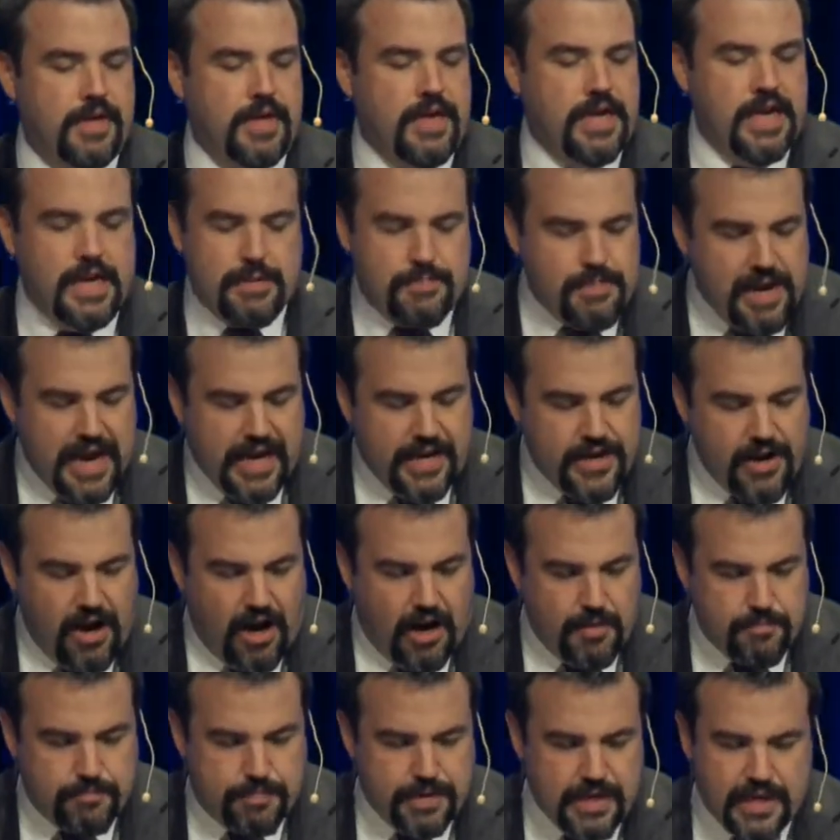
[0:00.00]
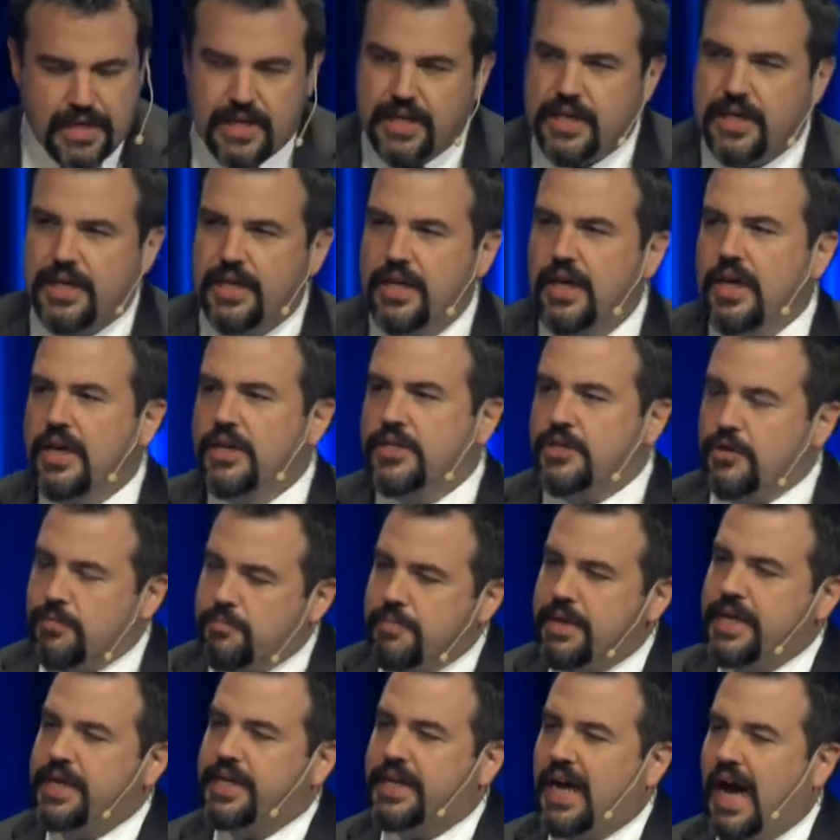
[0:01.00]
It may not be to
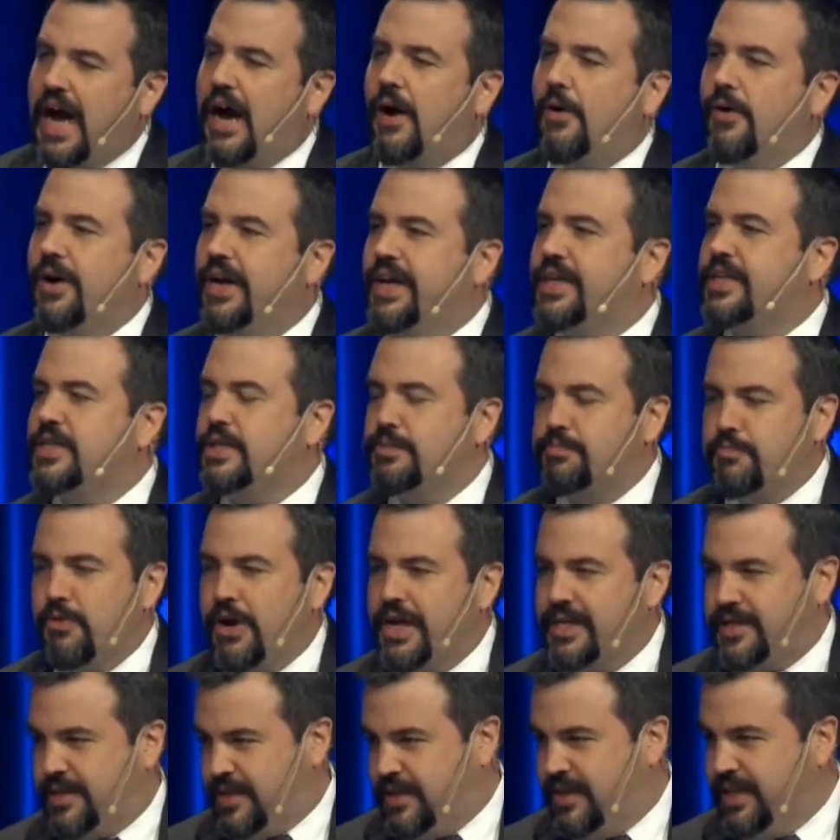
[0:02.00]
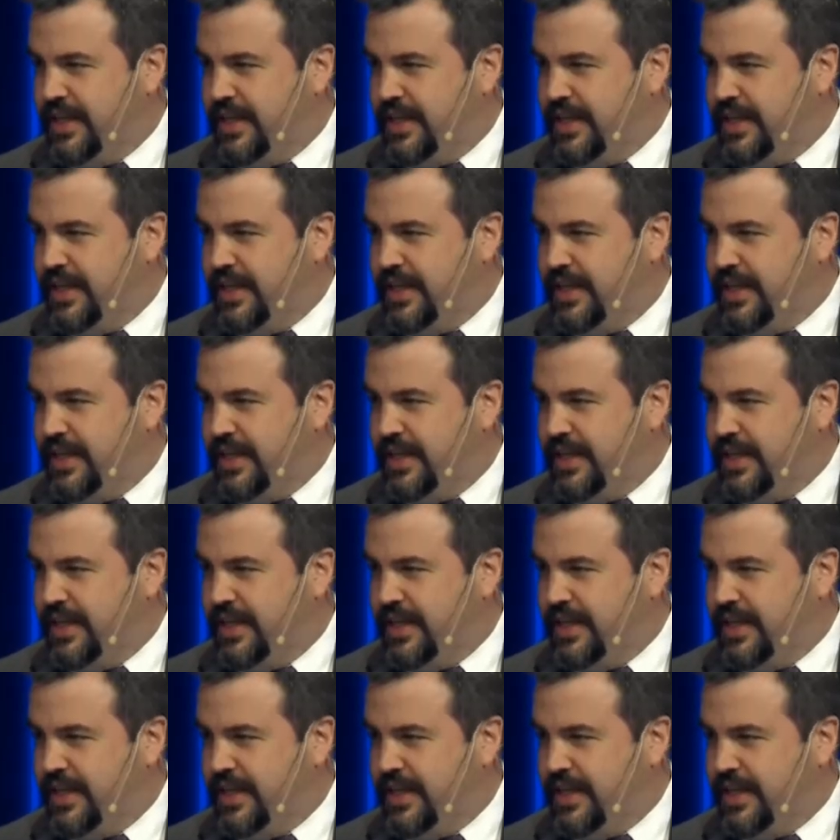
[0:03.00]
meet our expressed